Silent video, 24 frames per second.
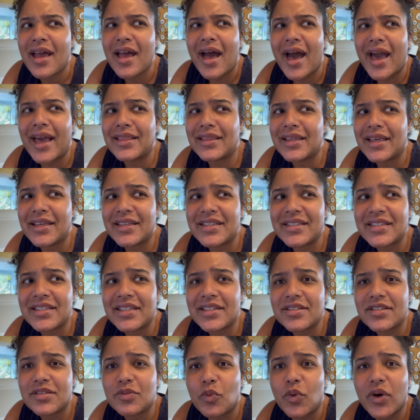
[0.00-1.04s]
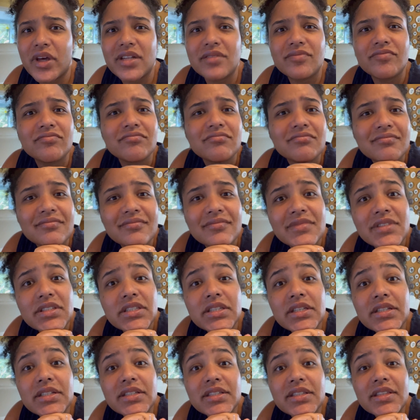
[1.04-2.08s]
I think since
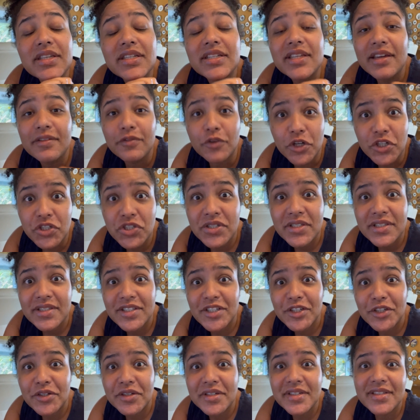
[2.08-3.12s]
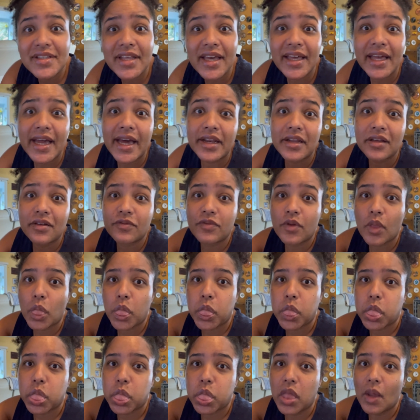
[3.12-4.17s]
the Divergent series that kind of
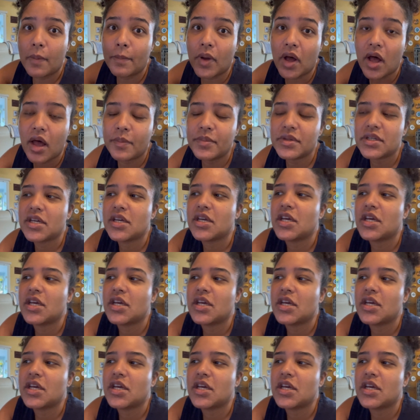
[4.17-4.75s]
bombed.